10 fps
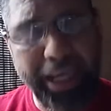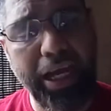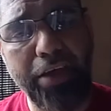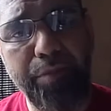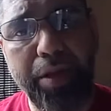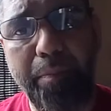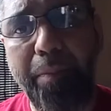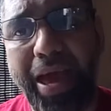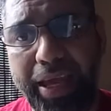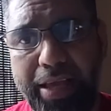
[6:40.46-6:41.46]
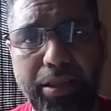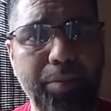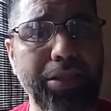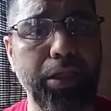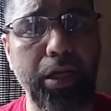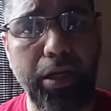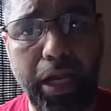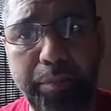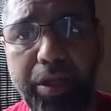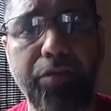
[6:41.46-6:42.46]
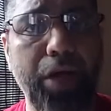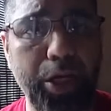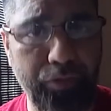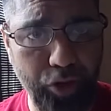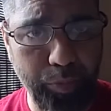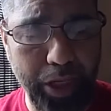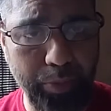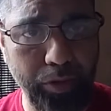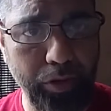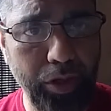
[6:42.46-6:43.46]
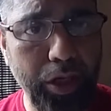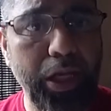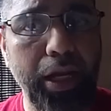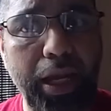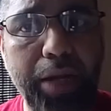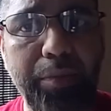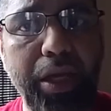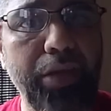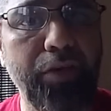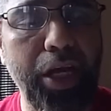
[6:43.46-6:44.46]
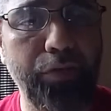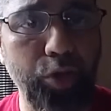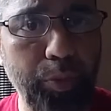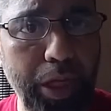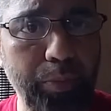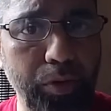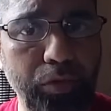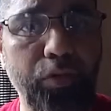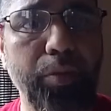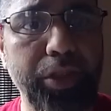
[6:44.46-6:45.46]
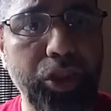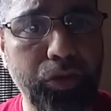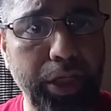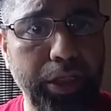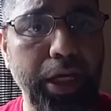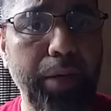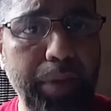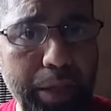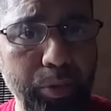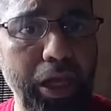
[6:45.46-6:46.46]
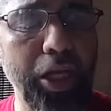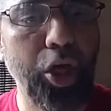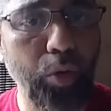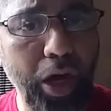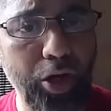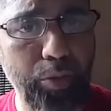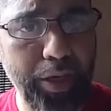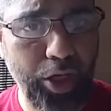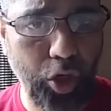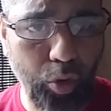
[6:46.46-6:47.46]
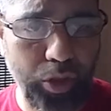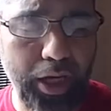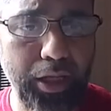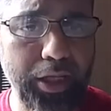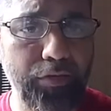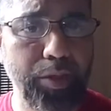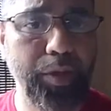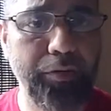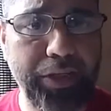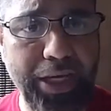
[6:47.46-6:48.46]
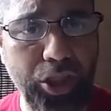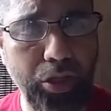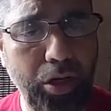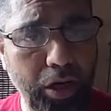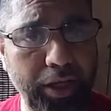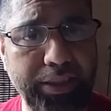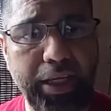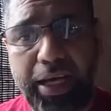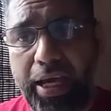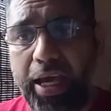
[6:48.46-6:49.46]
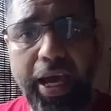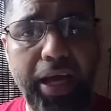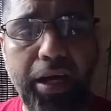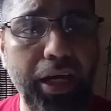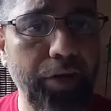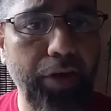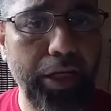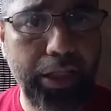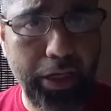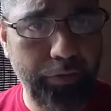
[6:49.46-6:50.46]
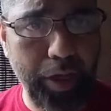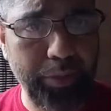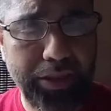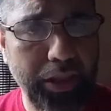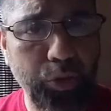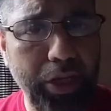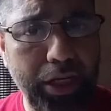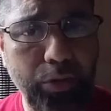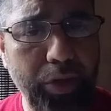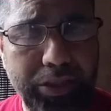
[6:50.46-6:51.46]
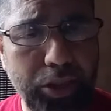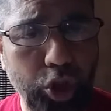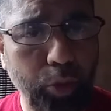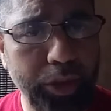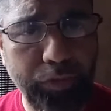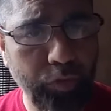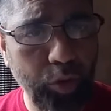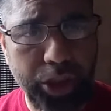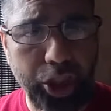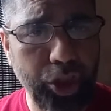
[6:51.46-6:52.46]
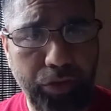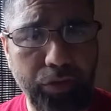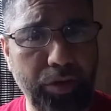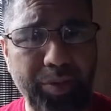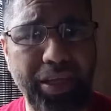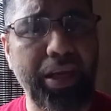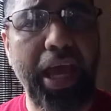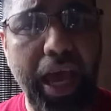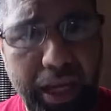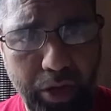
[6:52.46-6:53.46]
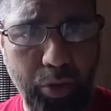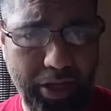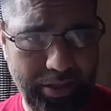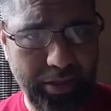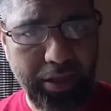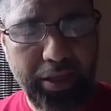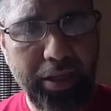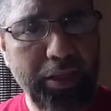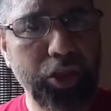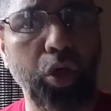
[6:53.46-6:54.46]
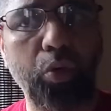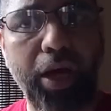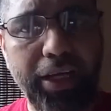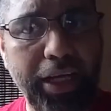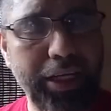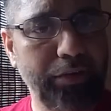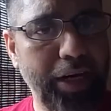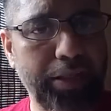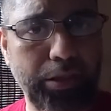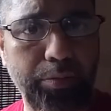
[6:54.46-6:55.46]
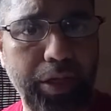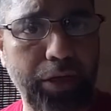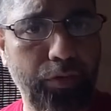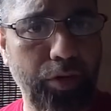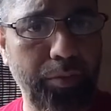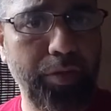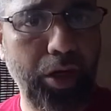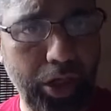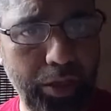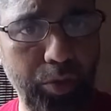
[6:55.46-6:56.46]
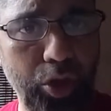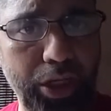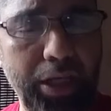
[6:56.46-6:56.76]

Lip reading: And I've been begging them. I said, let me invite few people. Let me invite few people from the street. 10 people. I'll go out on my own. I'll give them invitation cards. And I'll invite 10 families. Because we end up wasting so much food during Ramadan anyways. So why not invite somebody from our community,